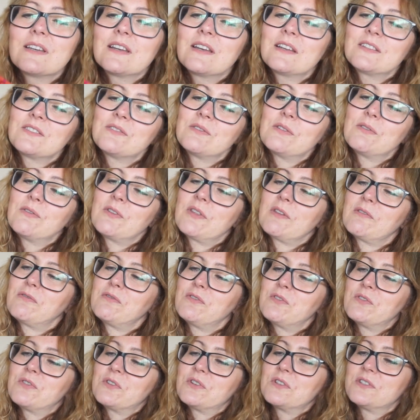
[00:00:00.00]
I don't know if it
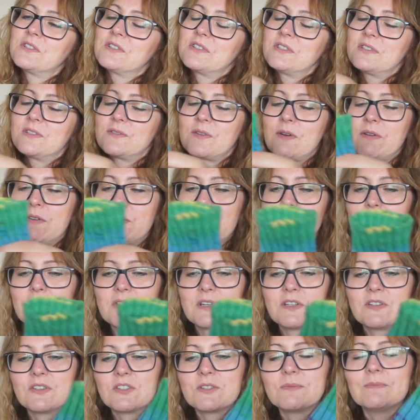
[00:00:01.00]
focused, it's very
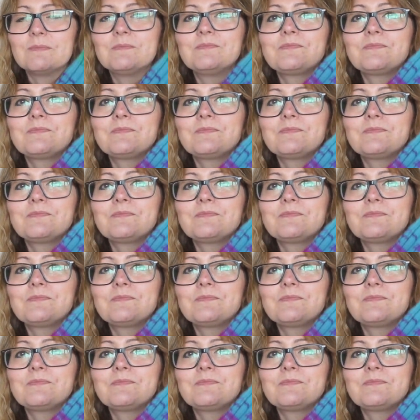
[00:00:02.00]
orange.